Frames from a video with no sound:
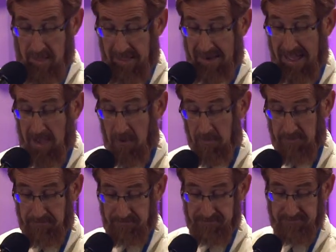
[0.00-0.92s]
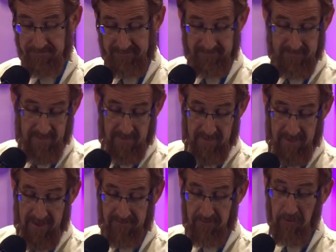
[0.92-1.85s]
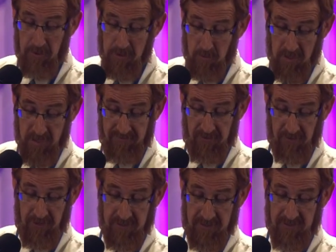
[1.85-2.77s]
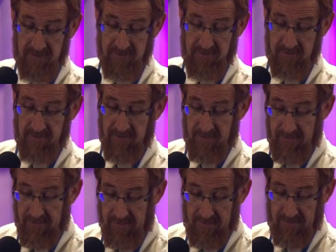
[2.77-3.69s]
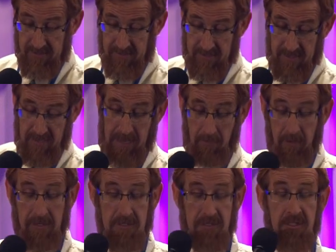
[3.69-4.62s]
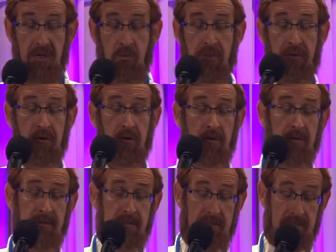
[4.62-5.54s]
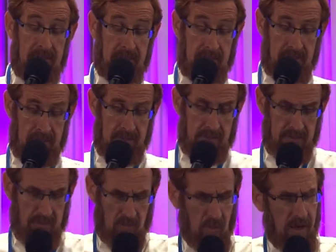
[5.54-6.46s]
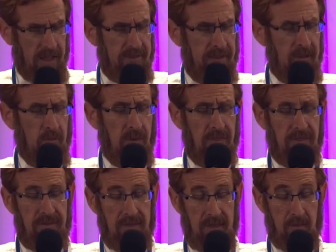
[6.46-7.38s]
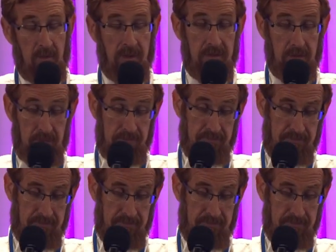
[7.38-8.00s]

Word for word: And now, after those words of introduction, I want to share with you what I deal with and what I do.